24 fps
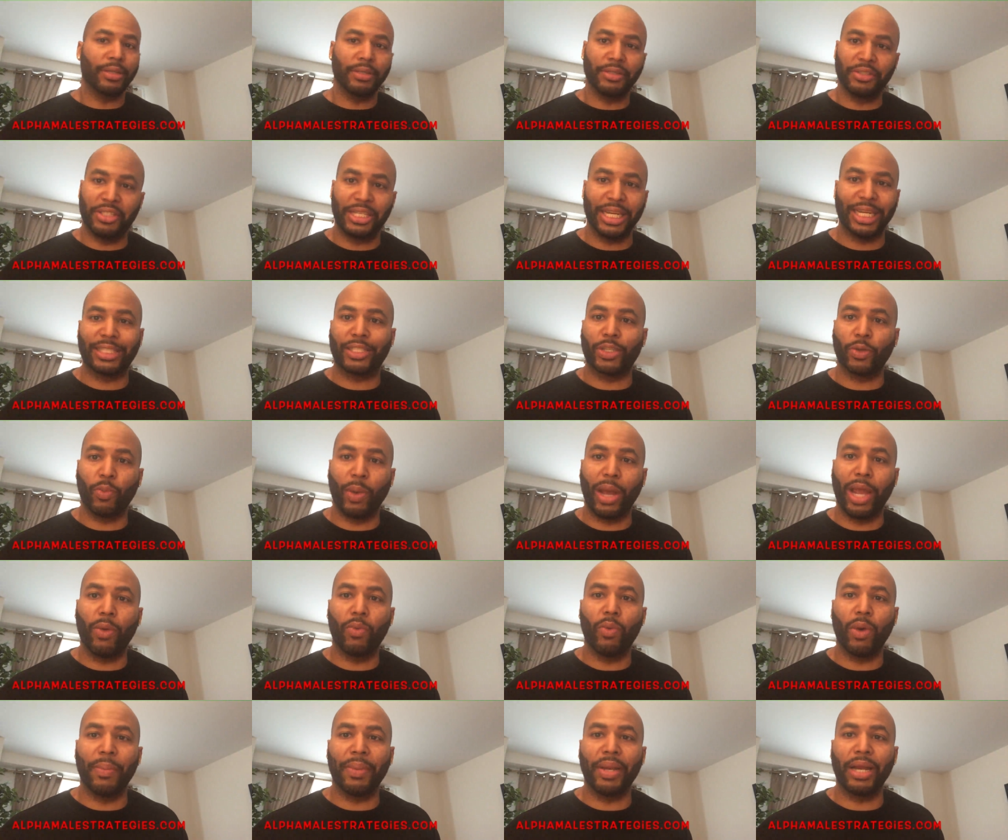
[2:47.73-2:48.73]
Just the way
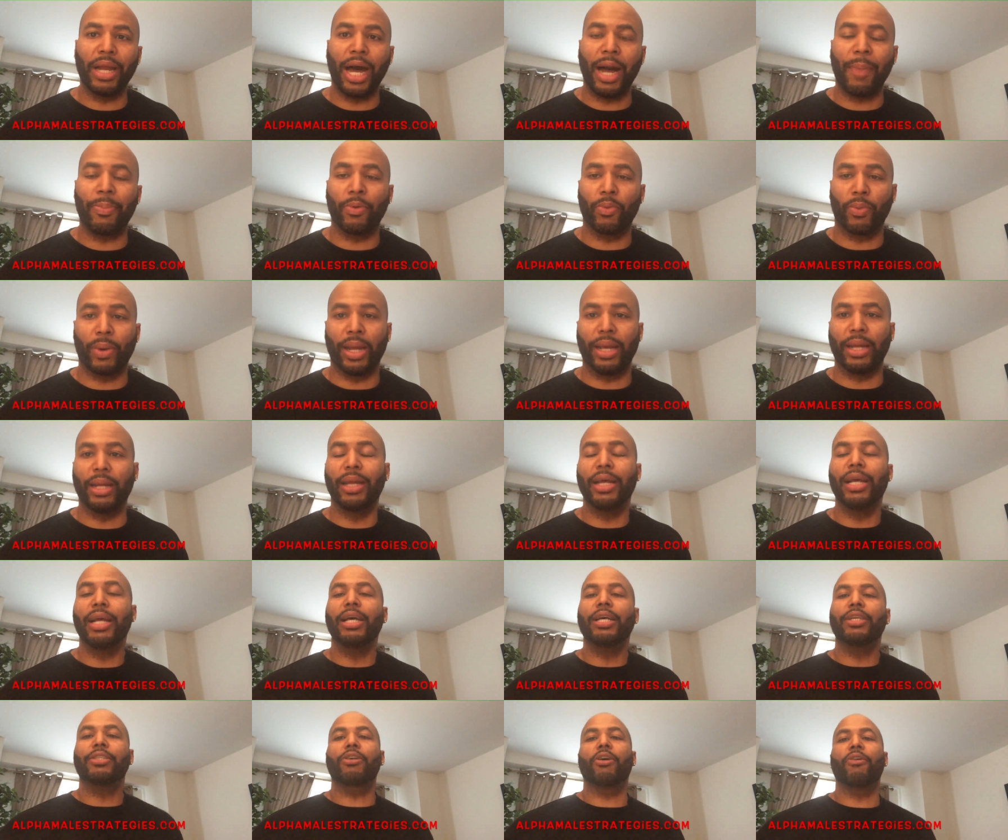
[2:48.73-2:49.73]
women operate.
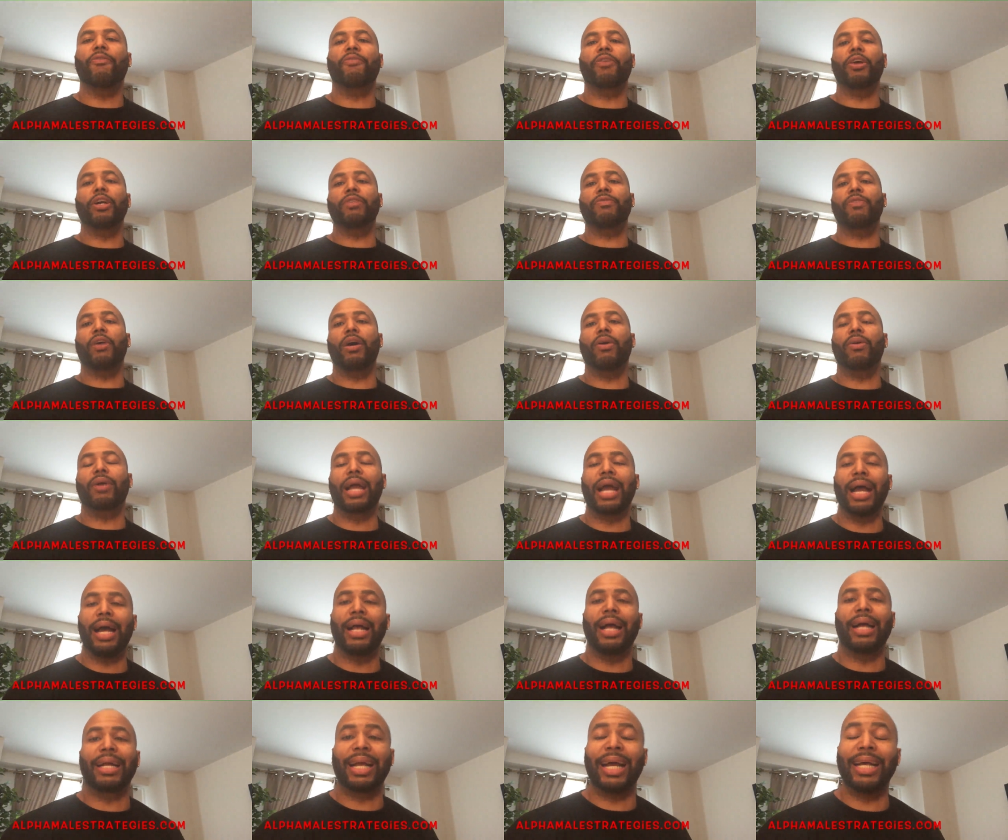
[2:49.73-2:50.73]
So first of all,
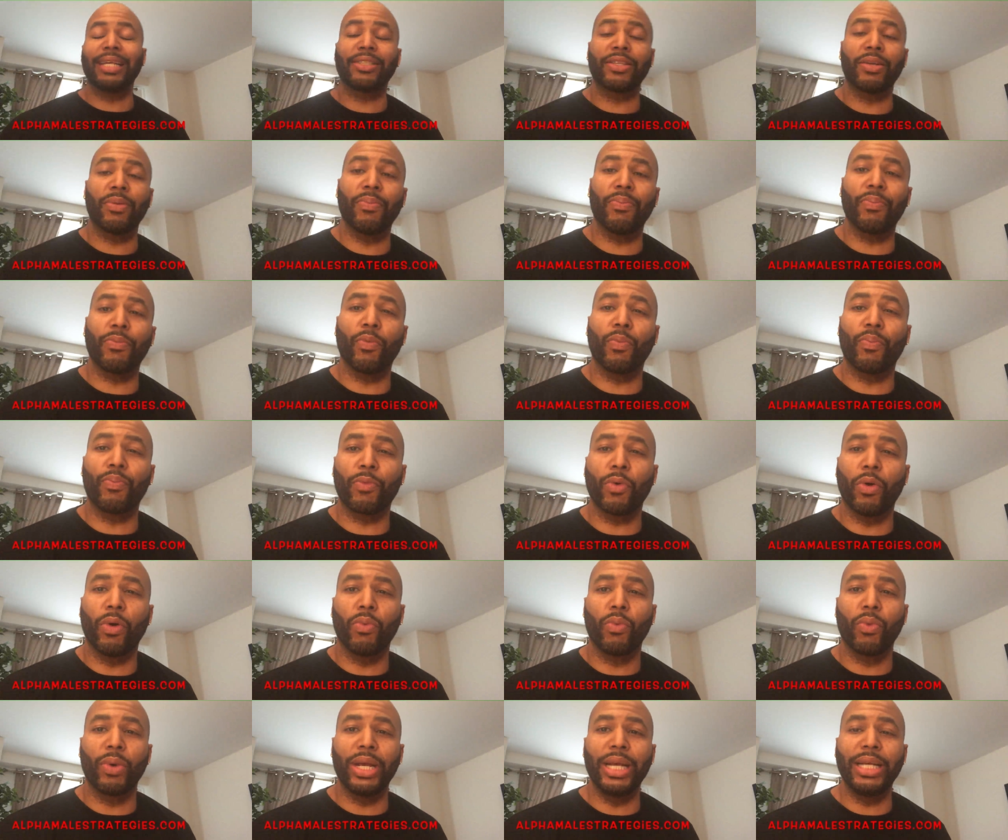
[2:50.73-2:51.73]
guys, I got some
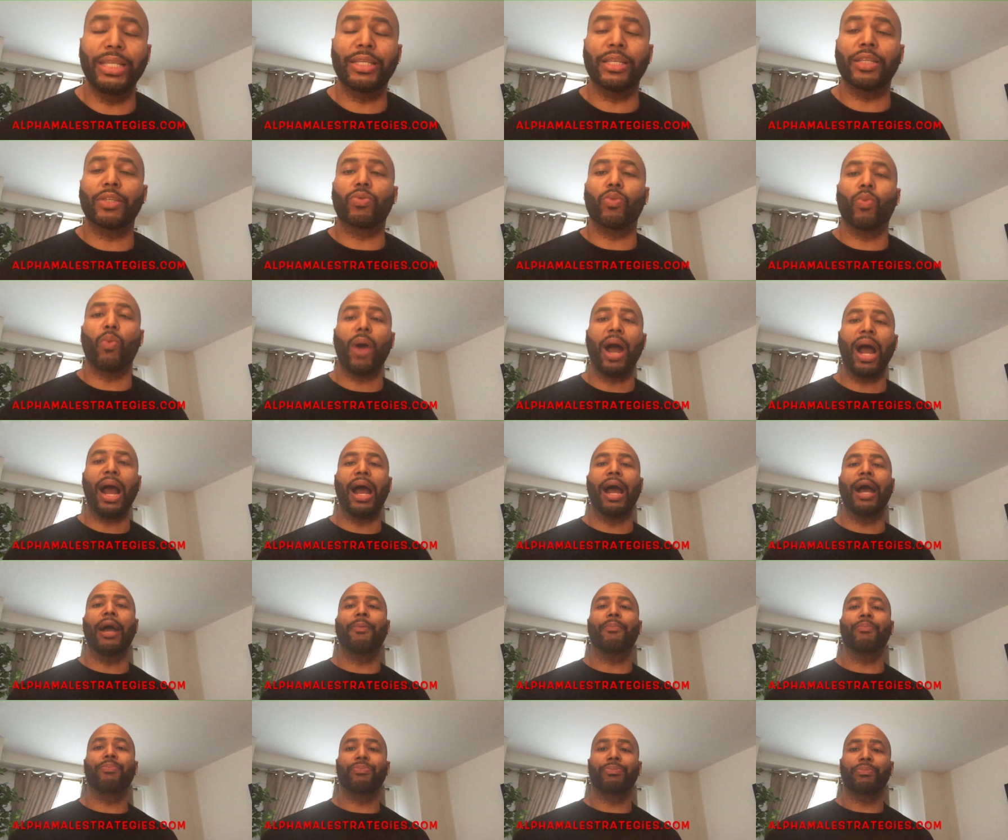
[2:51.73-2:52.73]
reasons
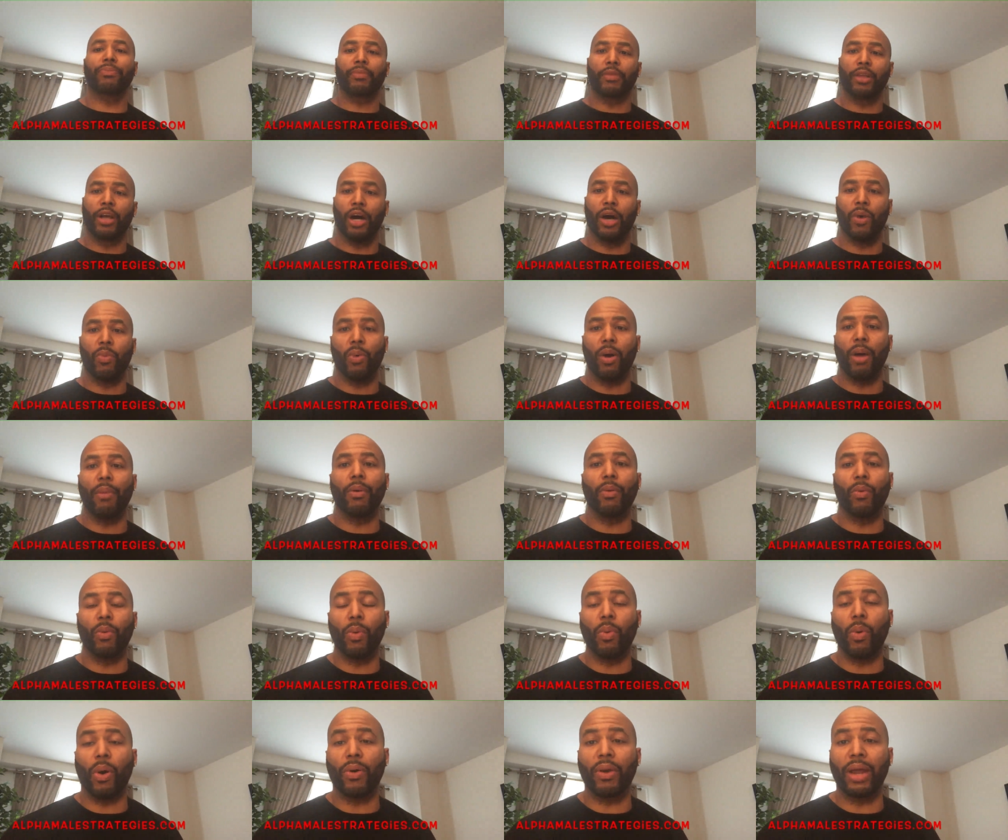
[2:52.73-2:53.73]
why a woman
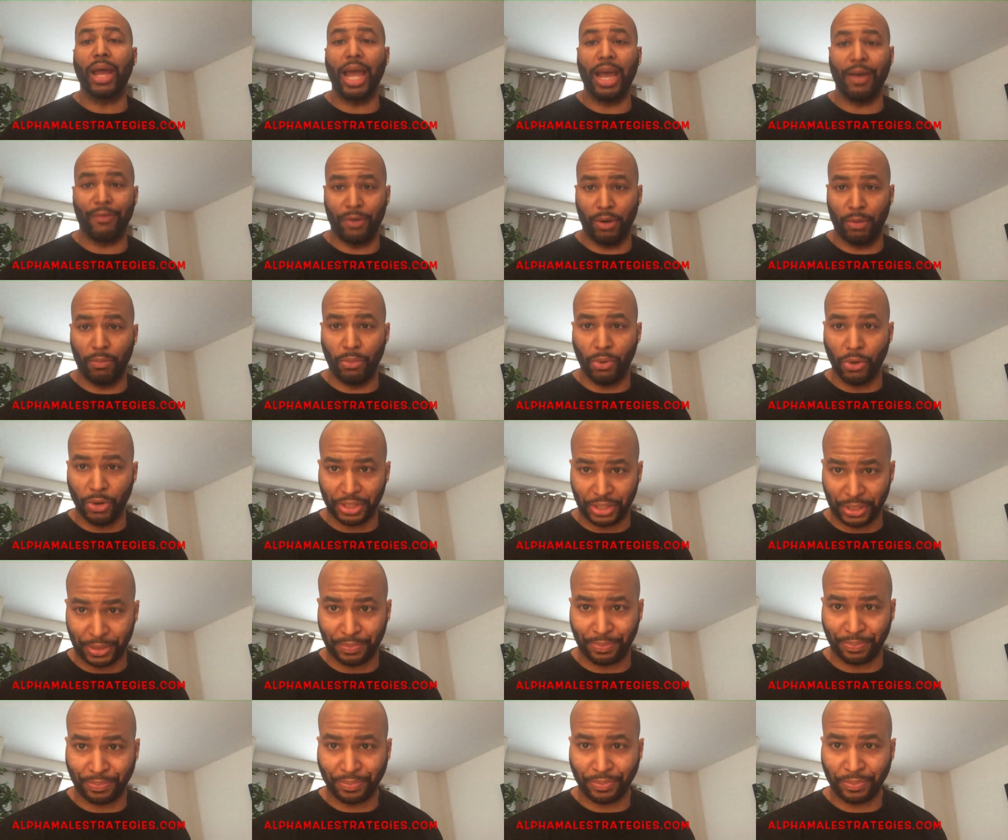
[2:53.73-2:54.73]
would want to have an abortion.
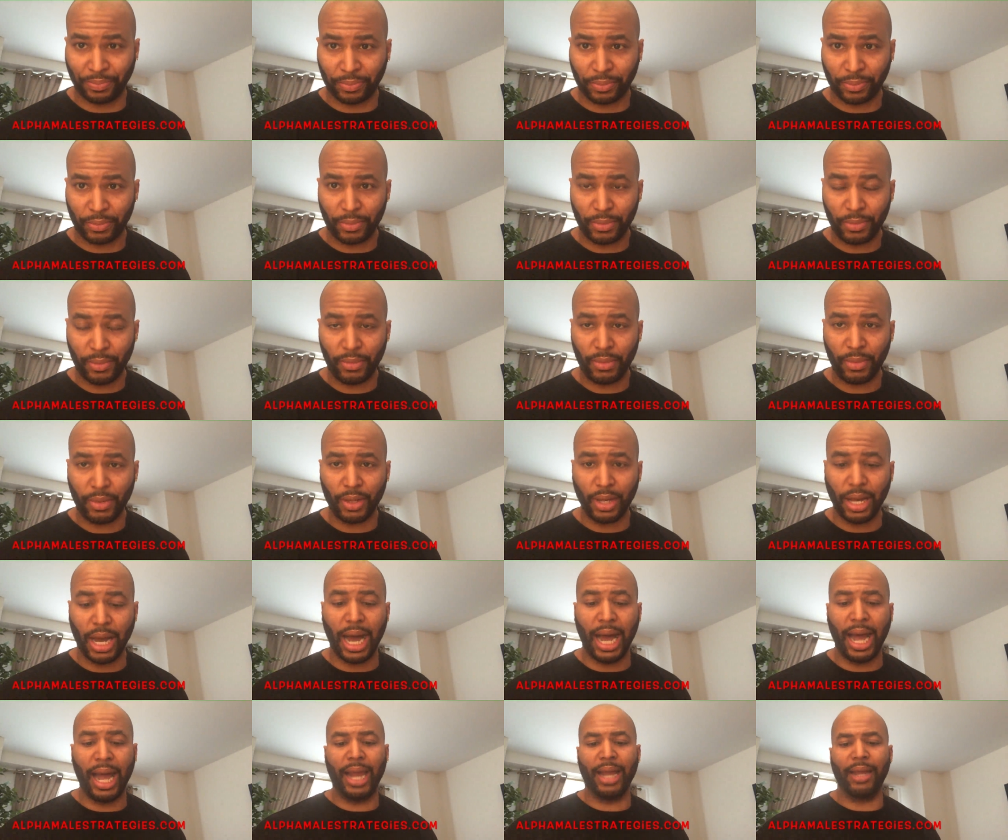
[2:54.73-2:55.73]

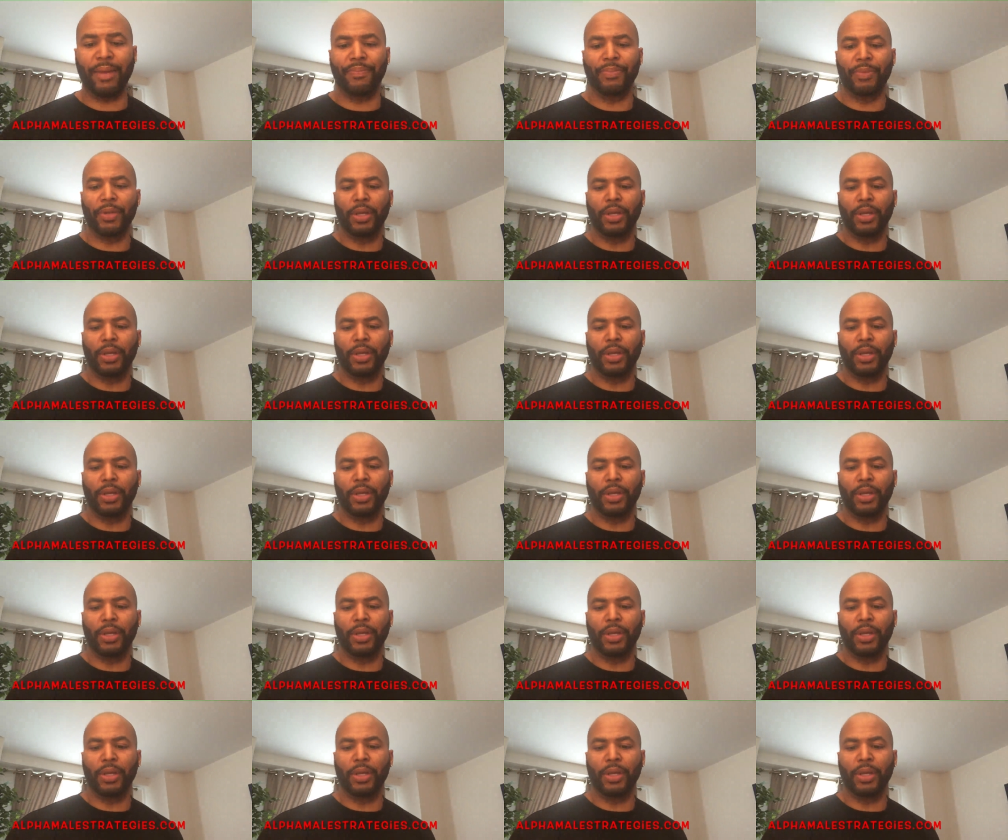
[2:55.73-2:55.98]
All right.